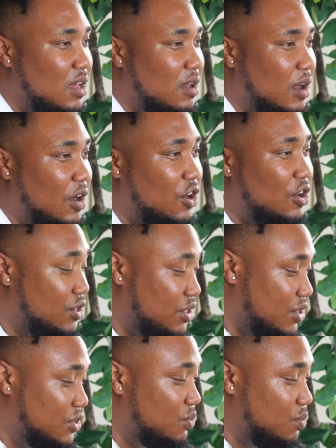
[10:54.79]
Her
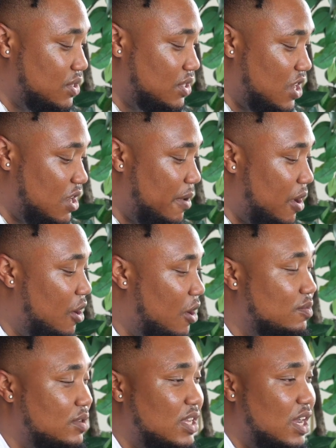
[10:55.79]
sister was there. My
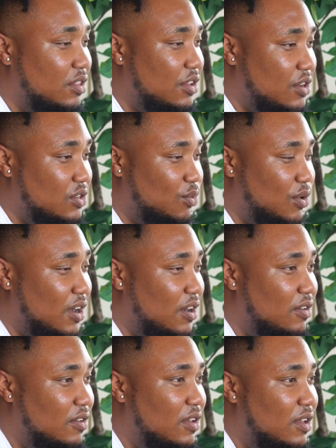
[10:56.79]
aunt was down there as
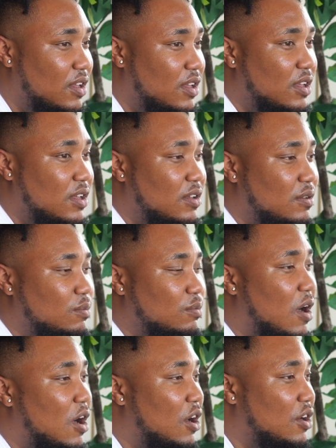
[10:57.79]
well.
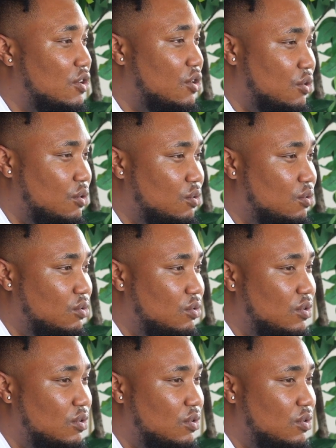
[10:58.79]
My aunt knew.